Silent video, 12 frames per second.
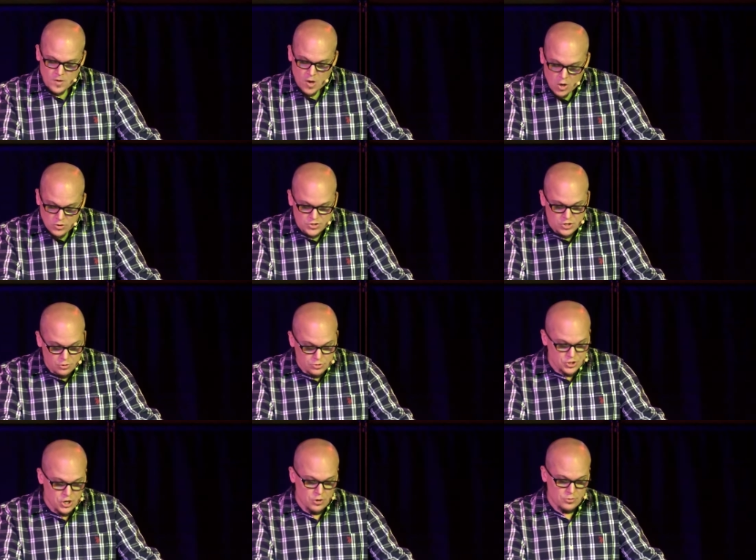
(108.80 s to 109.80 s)
also
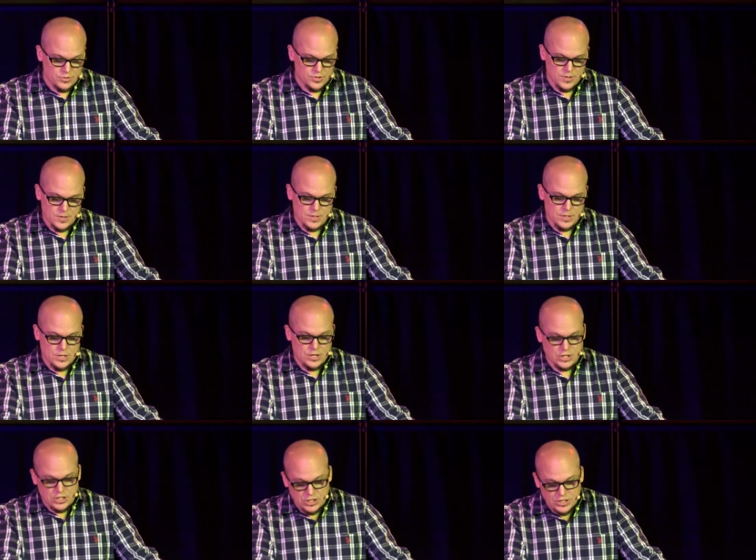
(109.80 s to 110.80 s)
shows
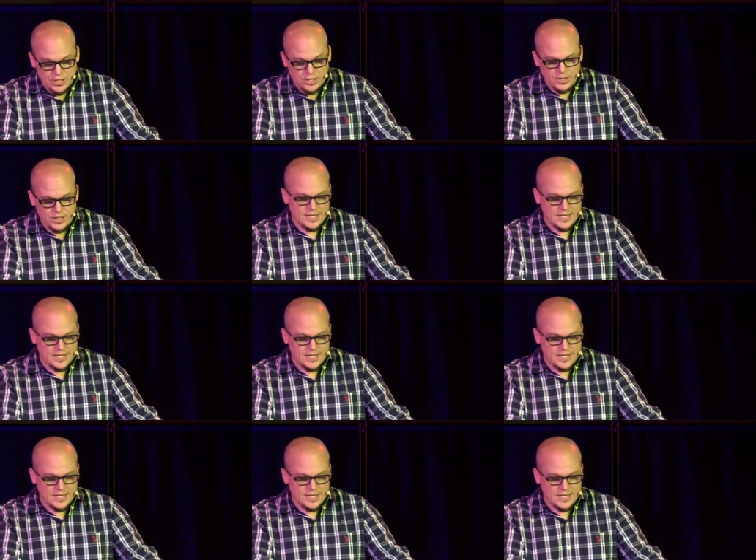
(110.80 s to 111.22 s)
the clear